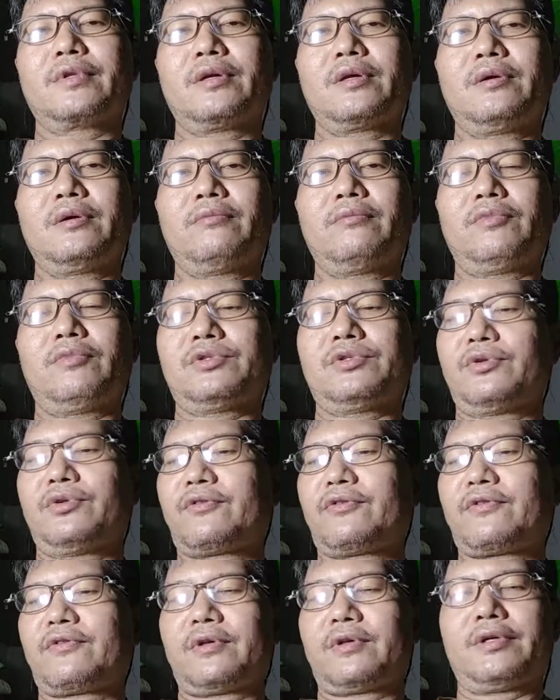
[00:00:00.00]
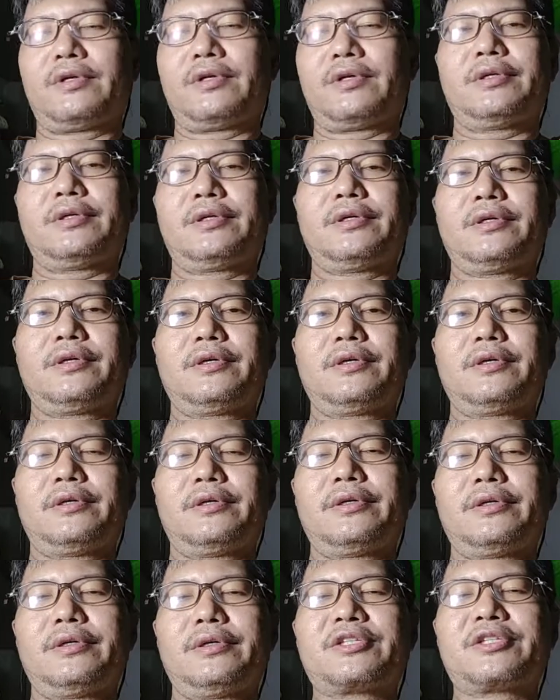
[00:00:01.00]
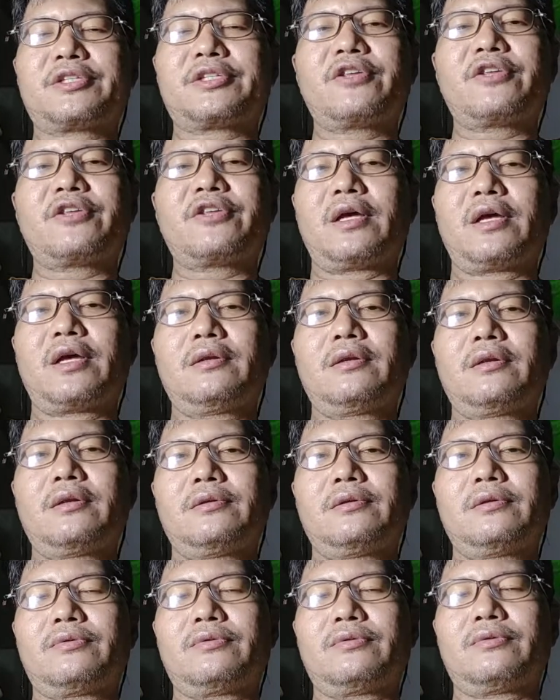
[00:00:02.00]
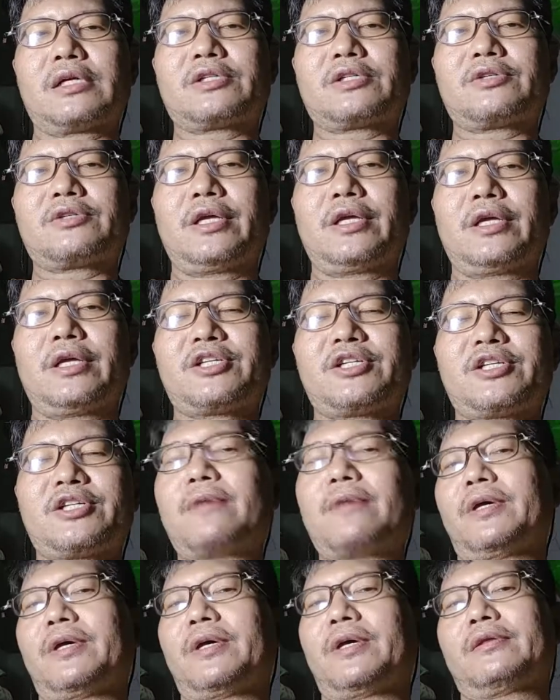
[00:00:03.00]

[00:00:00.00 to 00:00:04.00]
would use the chisel to actually shape it.